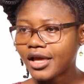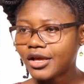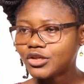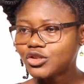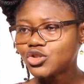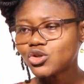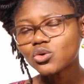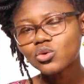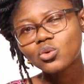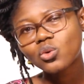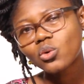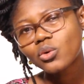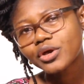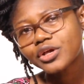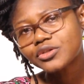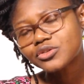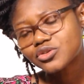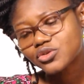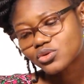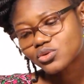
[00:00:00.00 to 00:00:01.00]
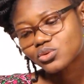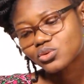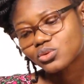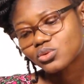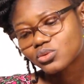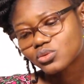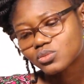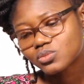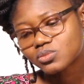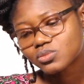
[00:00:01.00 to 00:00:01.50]
you going
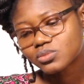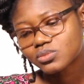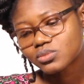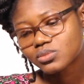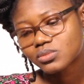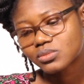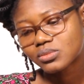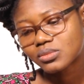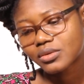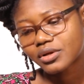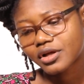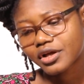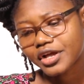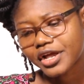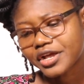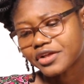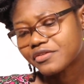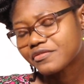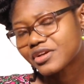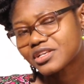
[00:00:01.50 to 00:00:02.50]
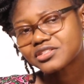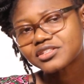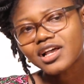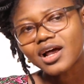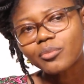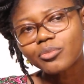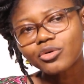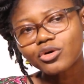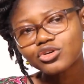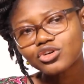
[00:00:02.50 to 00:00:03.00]
to a university
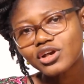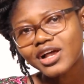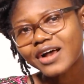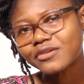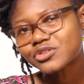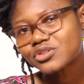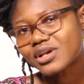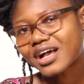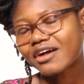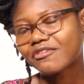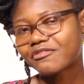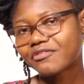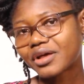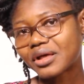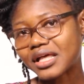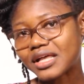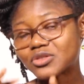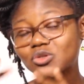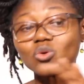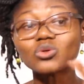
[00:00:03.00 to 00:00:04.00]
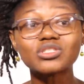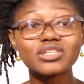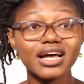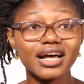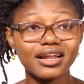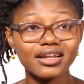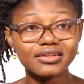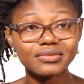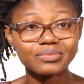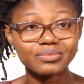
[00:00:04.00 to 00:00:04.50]
abroad, you have to have a
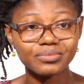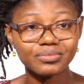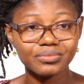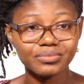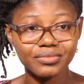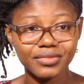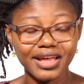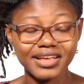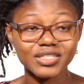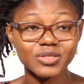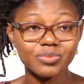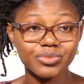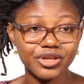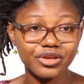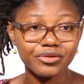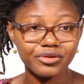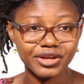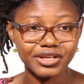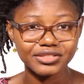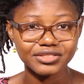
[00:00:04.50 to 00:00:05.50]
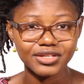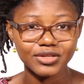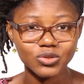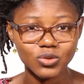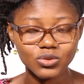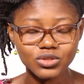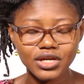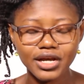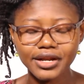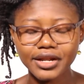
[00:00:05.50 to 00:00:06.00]
total experience, a
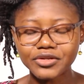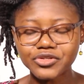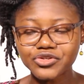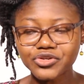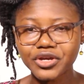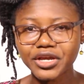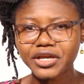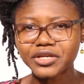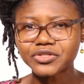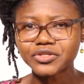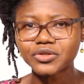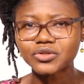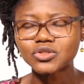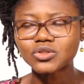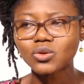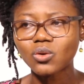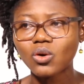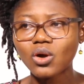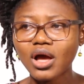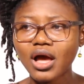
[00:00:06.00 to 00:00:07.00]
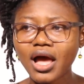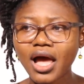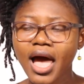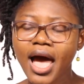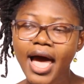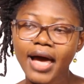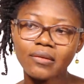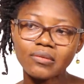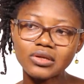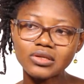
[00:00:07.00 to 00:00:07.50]
total education. So
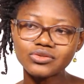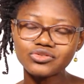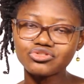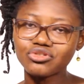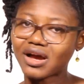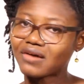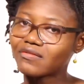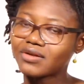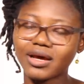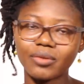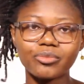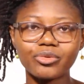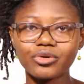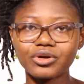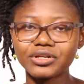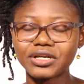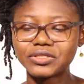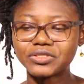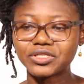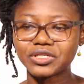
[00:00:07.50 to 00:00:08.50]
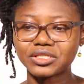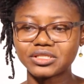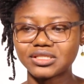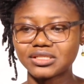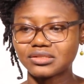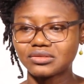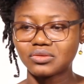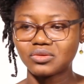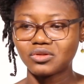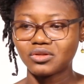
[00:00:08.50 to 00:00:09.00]
I won't travel abroad and
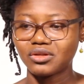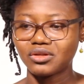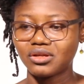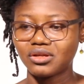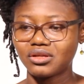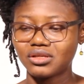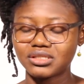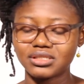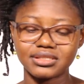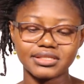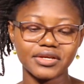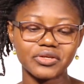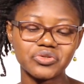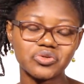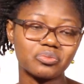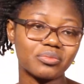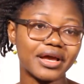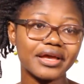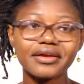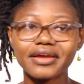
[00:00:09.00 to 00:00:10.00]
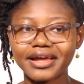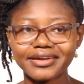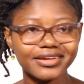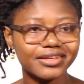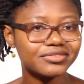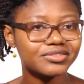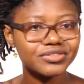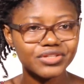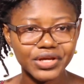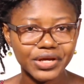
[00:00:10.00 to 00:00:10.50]
just stick to my
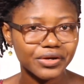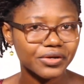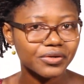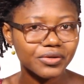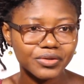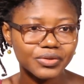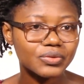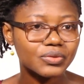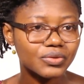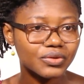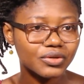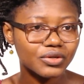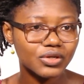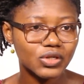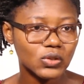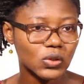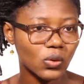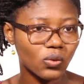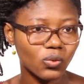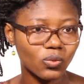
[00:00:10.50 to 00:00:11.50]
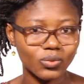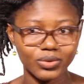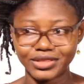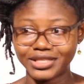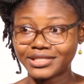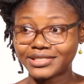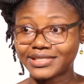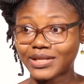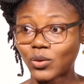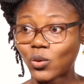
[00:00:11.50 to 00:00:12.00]
Ghanaian circle. No,
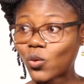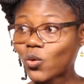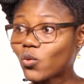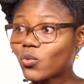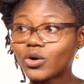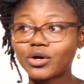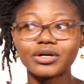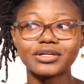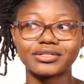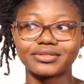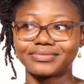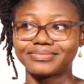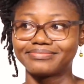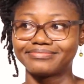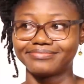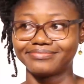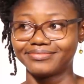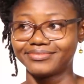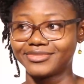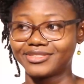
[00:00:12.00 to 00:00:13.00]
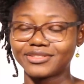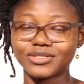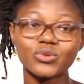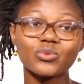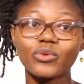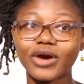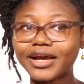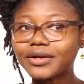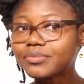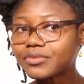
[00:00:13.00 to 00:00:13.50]
this is the whole world just
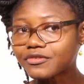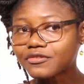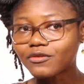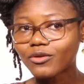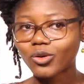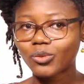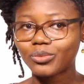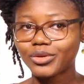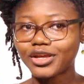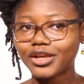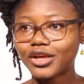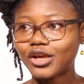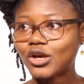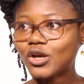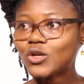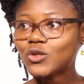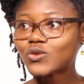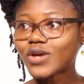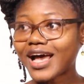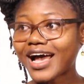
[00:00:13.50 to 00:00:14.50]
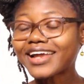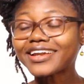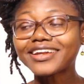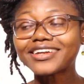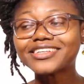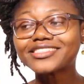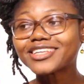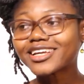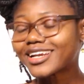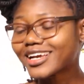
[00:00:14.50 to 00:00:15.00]
right before me. So I had an
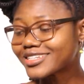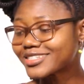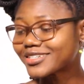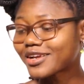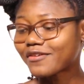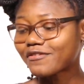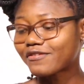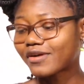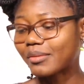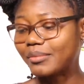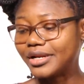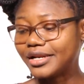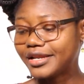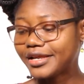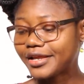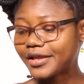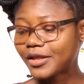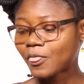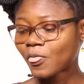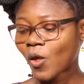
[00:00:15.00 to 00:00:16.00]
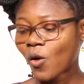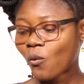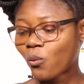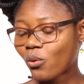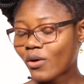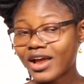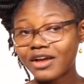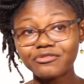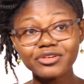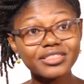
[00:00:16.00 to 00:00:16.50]
international family
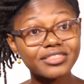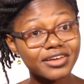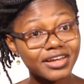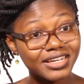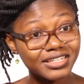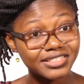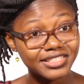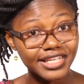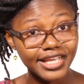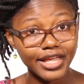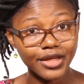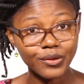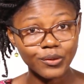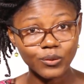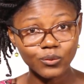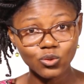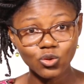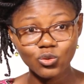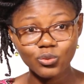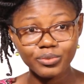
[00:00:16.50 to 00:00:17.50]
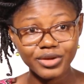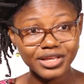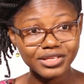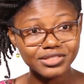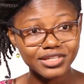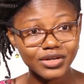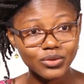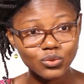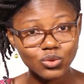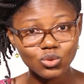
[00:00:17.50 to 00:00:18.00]
where every Thursday we'll
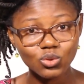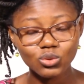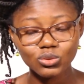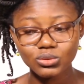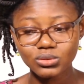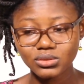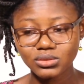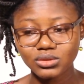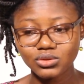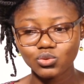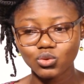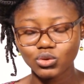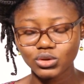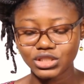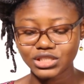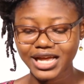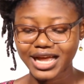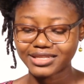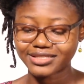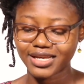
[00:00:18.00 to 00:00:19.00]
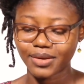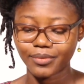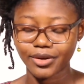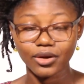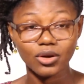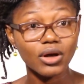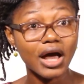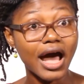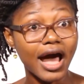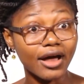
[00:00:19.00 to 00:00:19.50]
meet and we'll chat
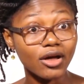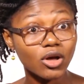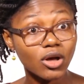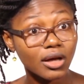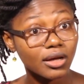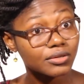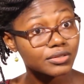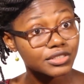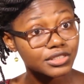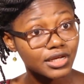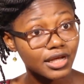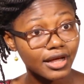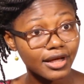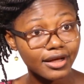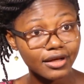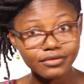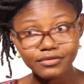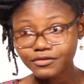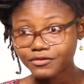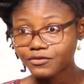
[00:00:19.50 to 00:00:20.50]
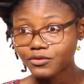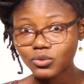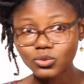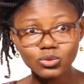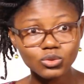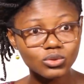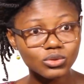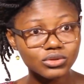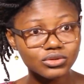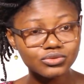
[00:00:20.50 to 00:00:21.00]
about our culture,
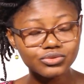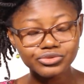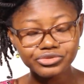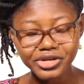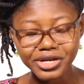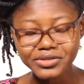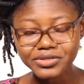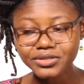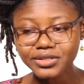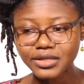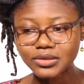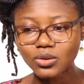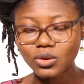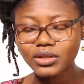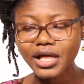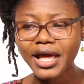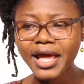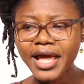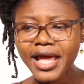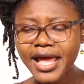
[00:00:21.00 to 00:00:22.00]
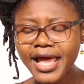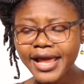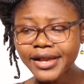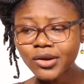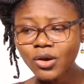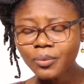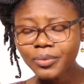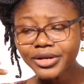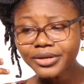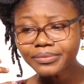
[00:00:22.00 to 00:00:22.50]
food, dressing and all that, and
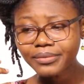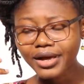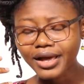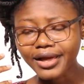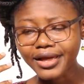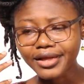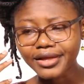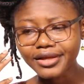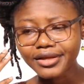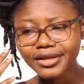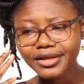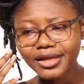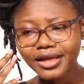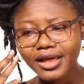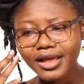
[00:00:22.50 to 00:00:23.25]
open my